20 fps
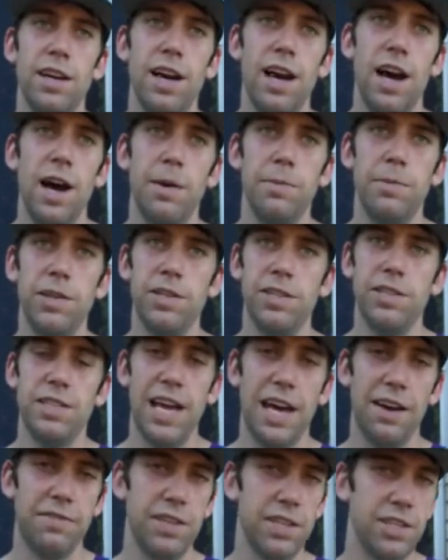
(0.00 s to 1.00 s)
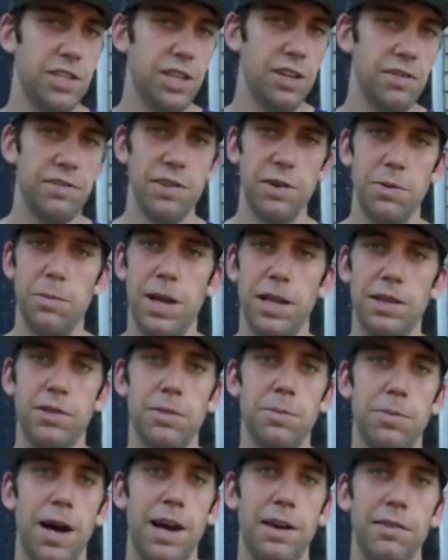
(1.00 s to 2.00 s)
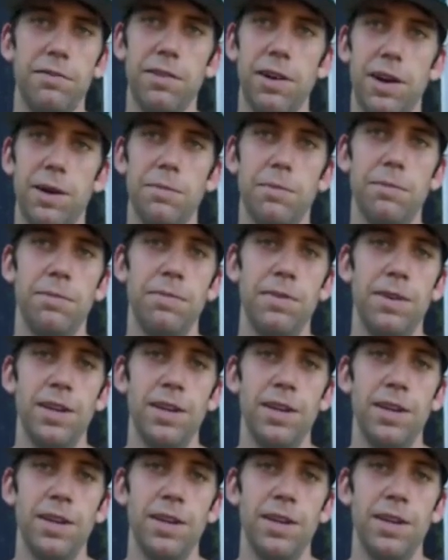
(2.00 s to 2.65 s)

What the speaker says: You just have to shift your mental mind frame